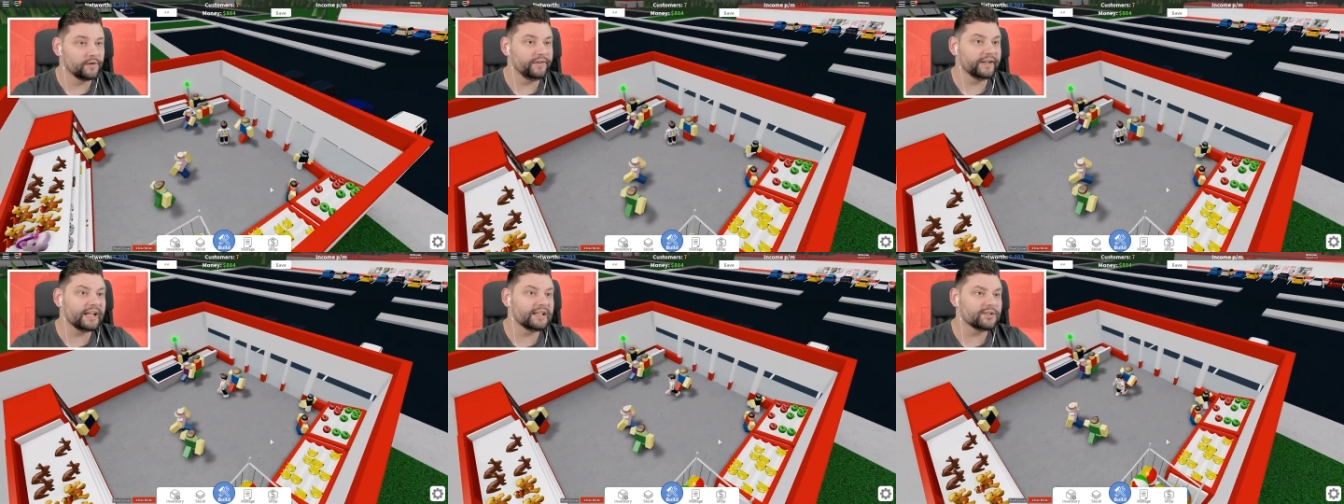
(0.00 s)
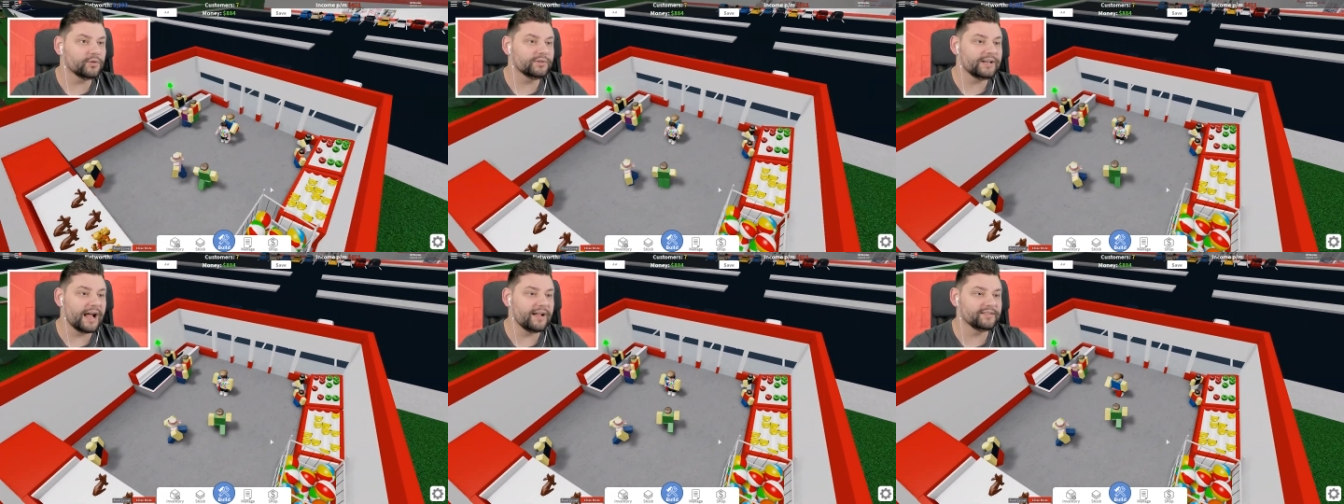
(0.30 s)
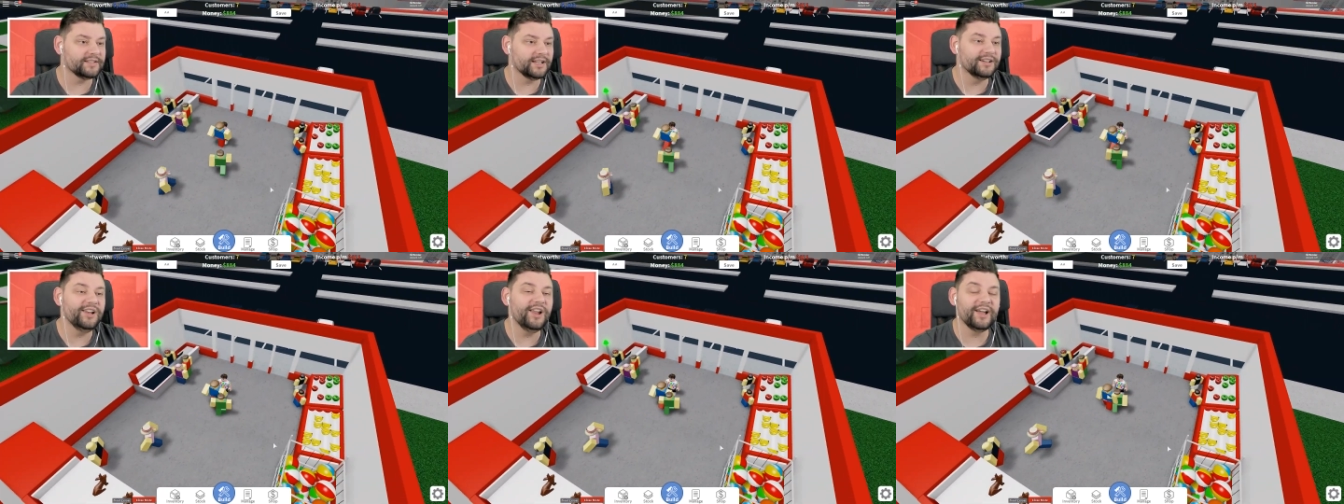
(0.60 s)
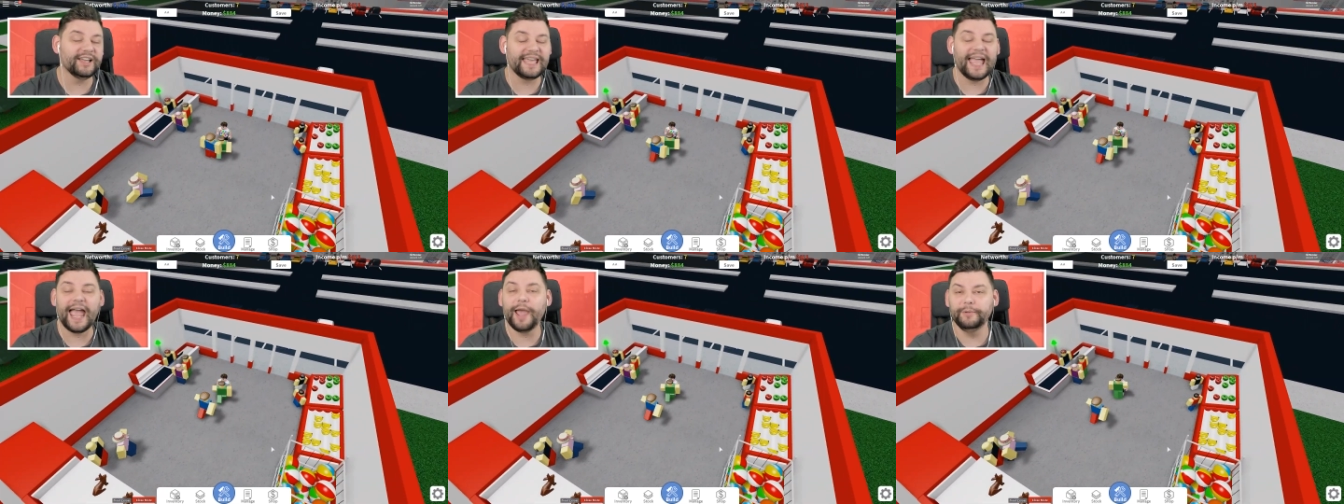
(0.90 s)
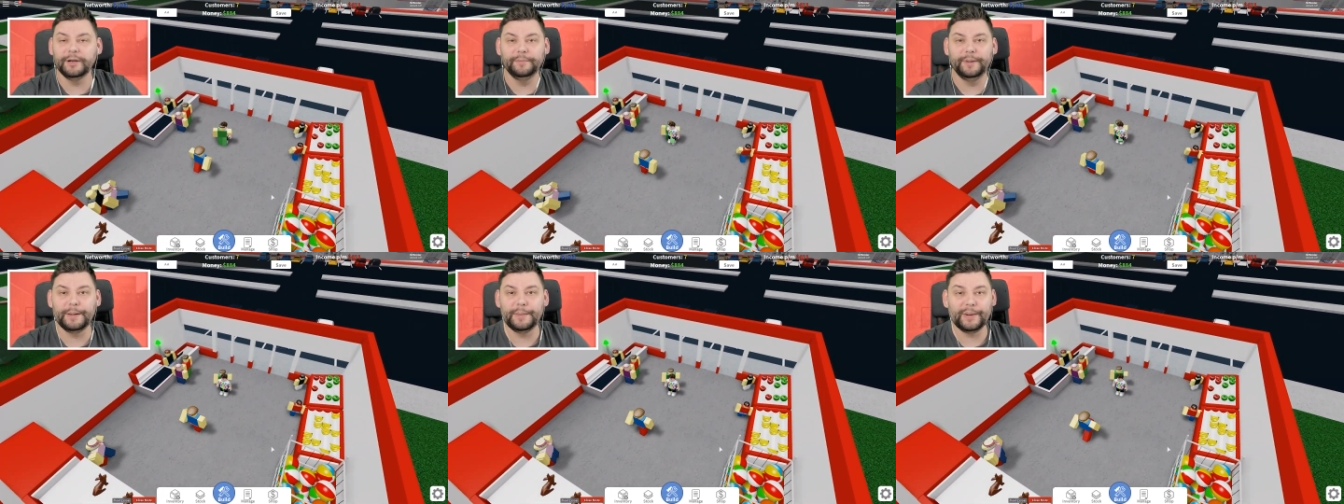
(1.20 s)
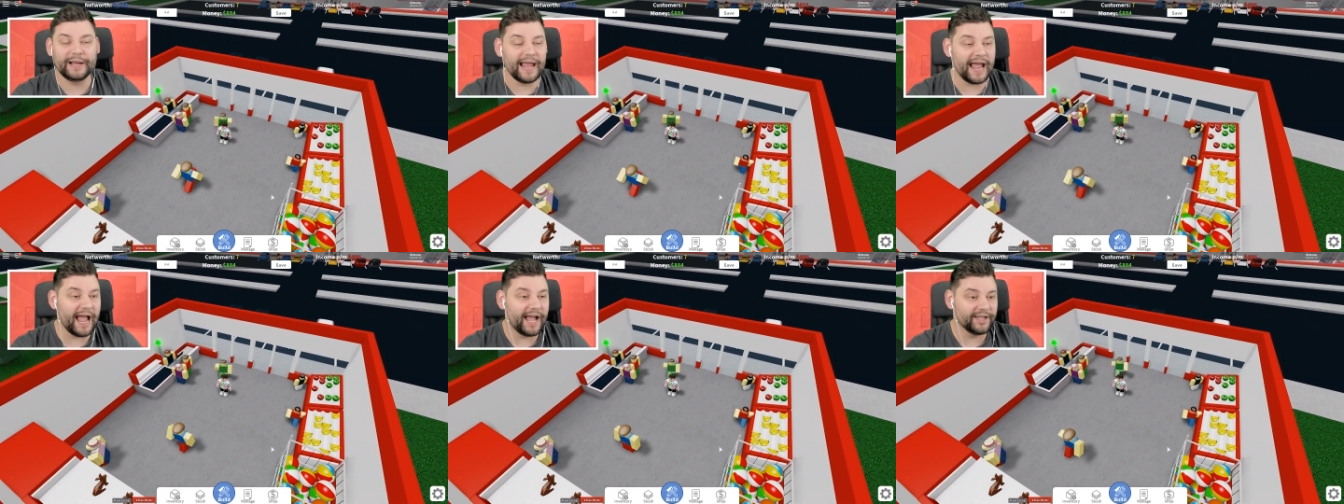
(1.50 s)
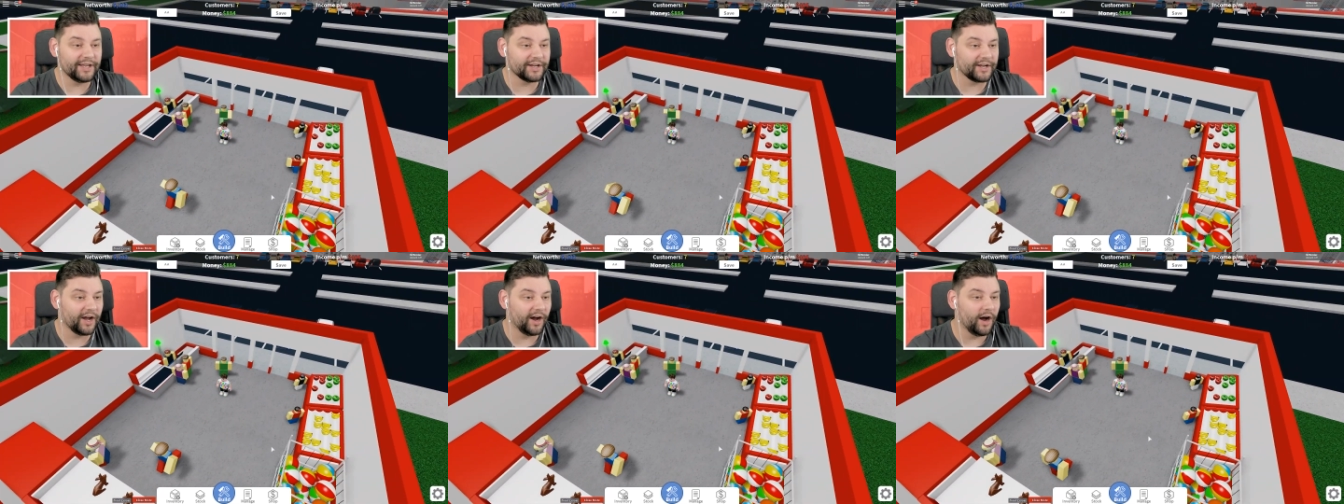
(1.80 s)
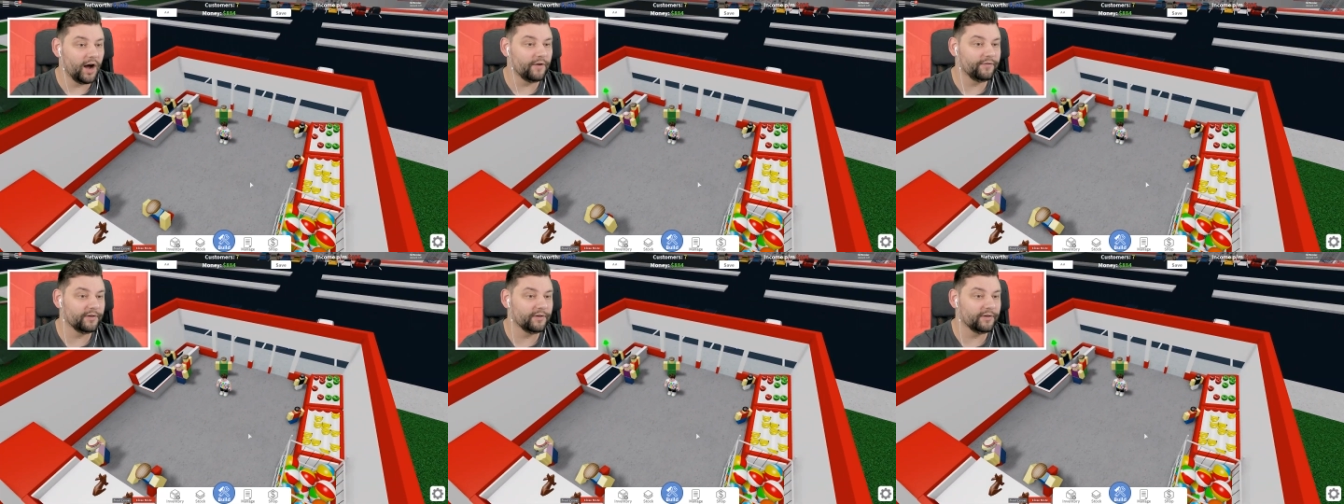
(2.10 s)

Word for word: I think it's all down to luck how many people get out of your car. I